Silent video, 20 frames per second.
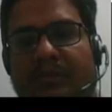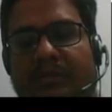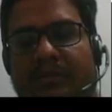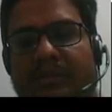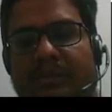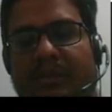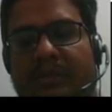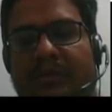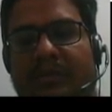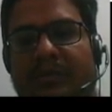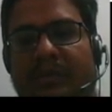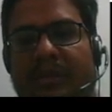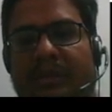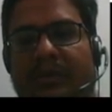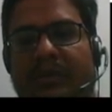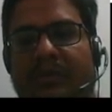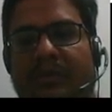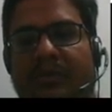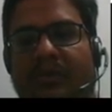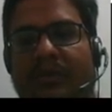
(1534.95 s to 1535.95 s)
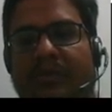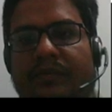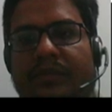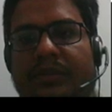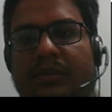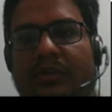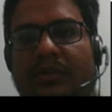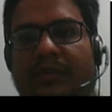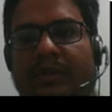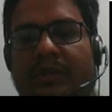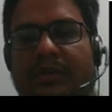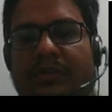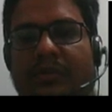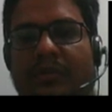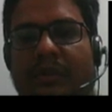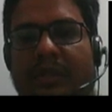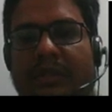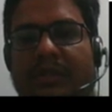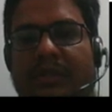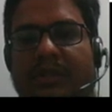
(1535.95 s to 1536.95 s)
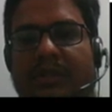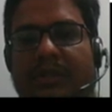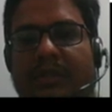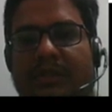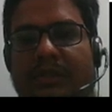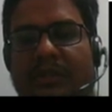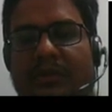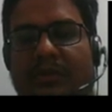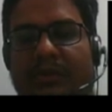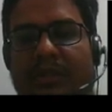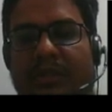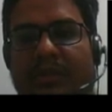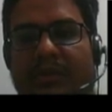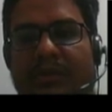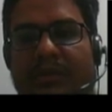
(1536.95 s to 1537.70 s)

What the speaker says: Since why? The coefficient of x square is 0 here.